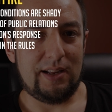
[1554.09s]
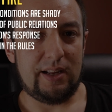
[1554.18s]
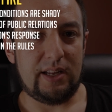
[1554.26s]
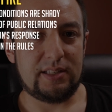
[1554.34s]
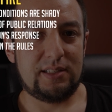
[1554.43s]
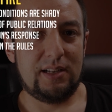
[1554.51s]

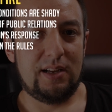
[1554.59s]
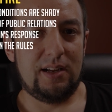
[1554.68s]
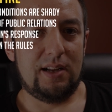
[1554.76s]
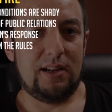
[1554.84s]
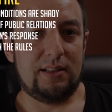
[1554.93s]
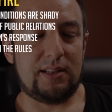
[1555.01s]
is
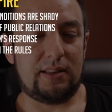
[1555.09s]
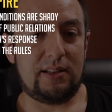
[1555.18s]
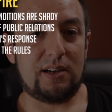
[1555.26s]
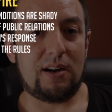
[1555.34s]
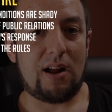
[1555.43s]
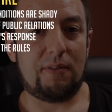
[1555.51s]
that
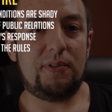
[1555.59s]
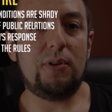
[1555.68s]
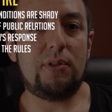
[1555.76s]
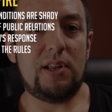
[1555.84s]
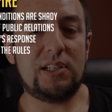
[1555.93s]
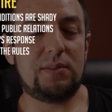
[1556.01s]
there are a few
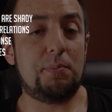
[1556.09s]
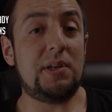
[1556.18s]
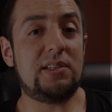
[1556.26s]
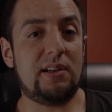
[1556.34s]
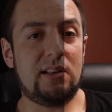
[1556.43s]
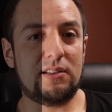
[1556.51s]
things
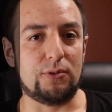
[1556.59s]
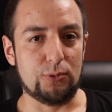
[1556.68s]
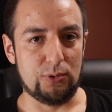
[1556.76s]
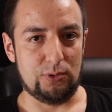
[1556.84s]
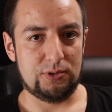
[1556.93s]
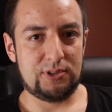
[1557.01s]
missing in the
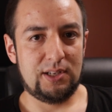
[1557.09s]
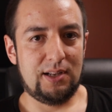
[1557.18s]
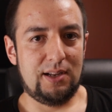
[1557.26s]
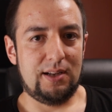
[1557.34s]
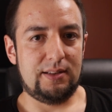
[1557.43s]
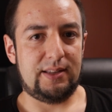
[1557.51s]
rules
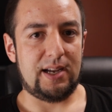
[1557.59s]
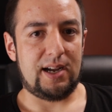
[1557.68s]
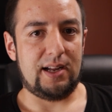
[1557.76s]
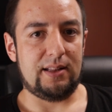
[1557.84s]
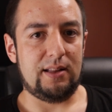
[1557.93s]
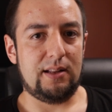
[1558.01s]

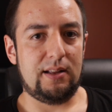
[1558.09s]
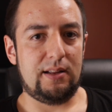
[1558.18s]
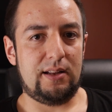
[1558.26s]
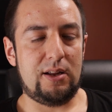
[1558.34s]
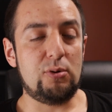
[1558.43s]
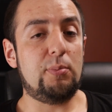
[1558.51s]
that
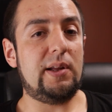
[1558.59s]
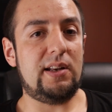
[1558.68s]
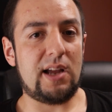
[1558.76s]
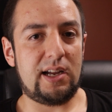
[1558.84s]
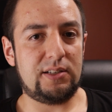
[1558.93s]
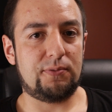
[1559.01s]
it would be
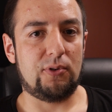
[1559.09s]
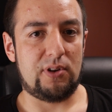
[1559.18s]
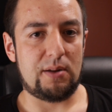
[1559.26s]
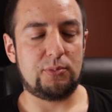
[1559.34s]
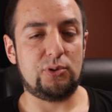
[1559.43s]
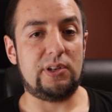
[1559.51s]
nice for
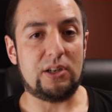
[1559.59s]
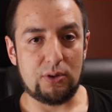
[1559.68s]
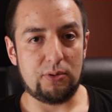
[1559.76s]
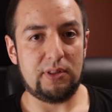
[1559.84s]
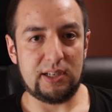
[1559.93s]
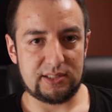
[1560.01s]
them to
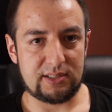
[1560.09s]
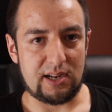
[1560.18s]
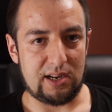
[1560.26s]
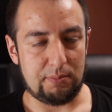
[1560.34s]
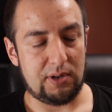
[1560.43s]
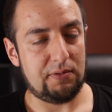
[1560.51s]
include next
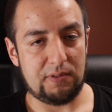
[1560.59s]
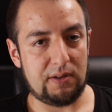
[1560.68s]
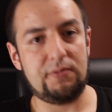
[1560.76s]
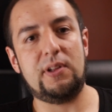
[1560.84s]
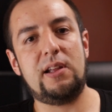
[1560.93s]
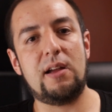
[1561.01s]
time
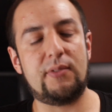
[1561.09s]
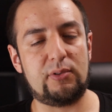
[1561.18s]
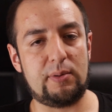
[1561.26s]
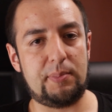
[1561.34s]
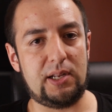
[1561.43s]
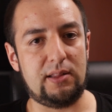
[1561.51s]
if they ever
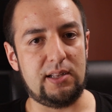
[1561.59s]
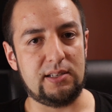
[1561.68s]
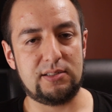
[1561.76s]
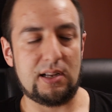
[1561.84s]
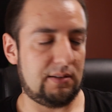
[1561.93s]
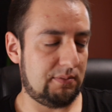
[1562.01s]
repeat
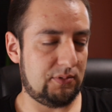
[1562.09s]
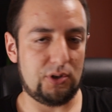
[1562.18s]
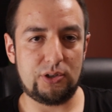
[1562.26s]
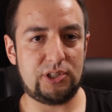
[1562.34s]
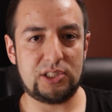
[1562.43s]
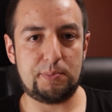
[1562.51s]
this. And
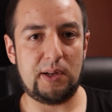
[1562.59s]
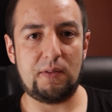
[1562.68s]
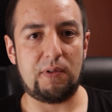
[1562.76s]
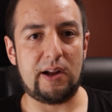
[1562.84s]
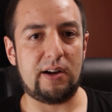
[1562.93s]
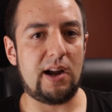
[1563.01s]
not just
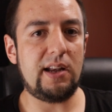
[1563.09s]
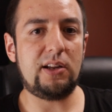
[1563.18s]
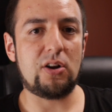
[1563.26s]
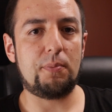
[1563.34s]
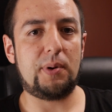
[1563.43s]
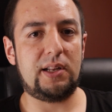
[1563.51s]
Spitfire, any
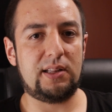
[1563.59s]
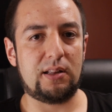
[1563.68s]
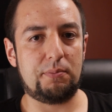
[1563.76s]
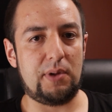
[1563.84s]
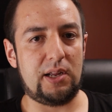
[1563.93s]
company that